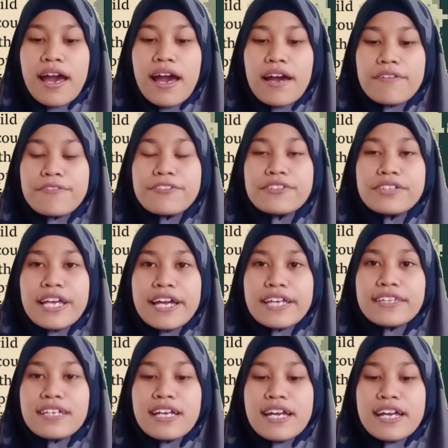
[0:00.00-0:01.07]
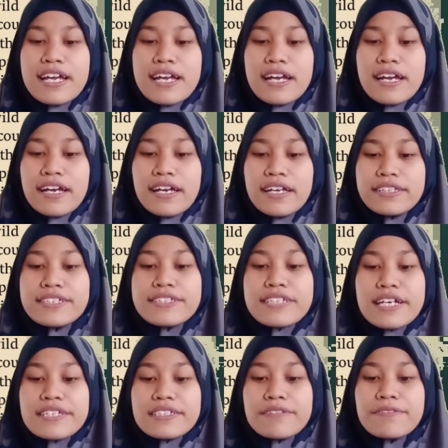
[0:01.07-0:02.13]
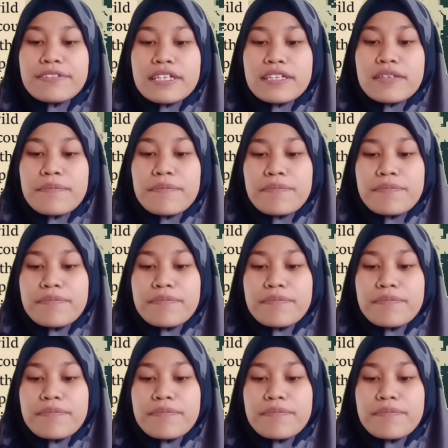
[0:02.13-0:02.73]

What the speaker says: After that, this acid plant